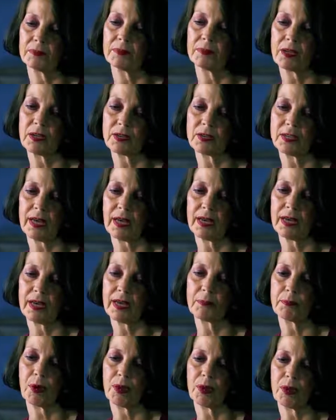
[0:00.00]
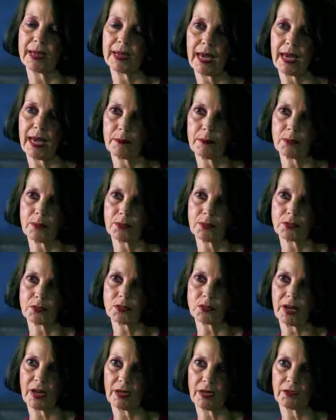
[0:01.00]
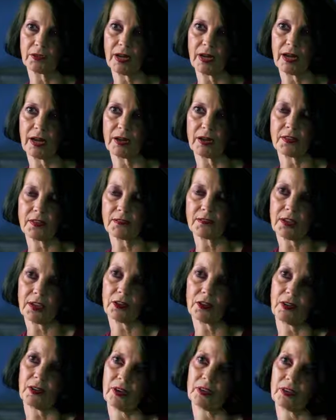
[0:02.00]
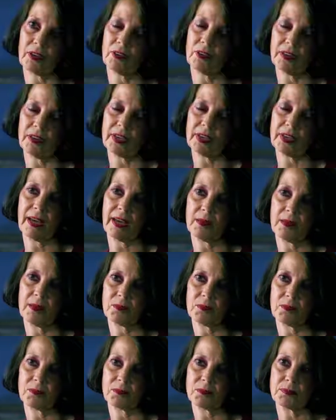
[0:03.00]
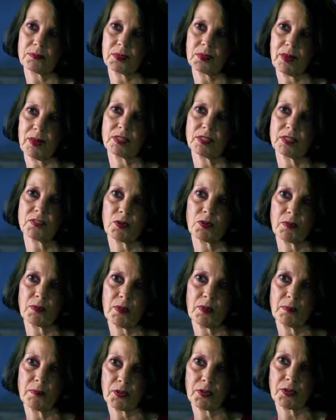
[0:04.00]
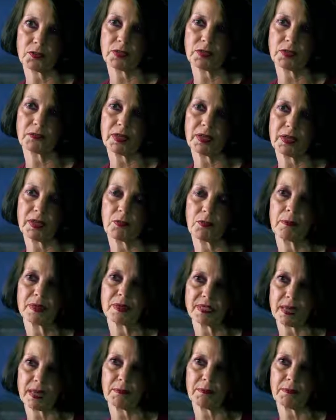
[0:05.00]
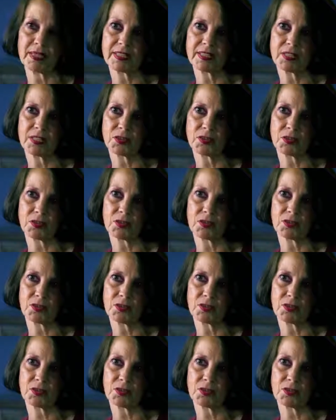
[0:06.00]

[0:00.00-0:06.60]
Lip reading: because I had bought a camper trailer out of the fairground or the campgrounds for my mother to be right beside my sister.